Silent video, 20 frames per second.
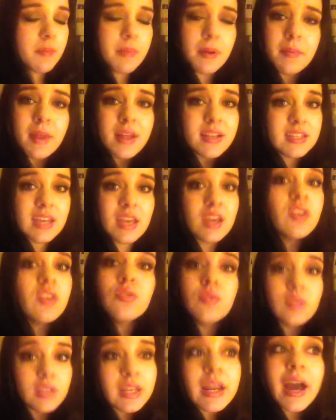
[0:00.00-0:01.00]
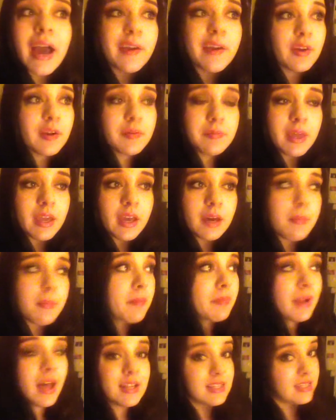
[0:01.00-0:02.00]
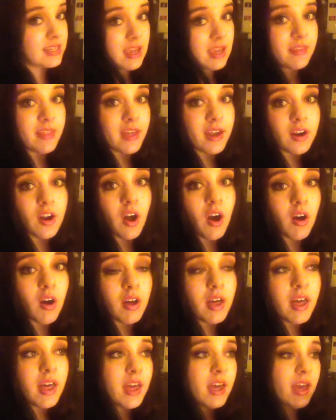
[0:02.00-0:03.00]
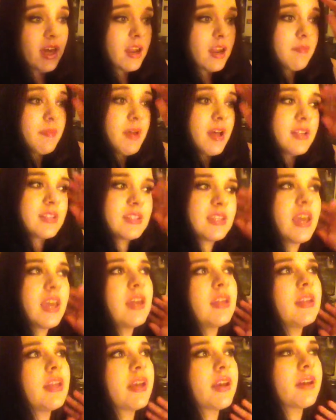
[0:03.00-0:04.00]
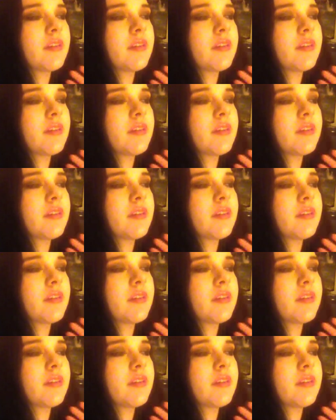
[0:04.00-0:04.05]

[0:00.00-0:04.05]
I'm not saying you need higher end makeup. I'm not saying that at all. And I'm not saying, like,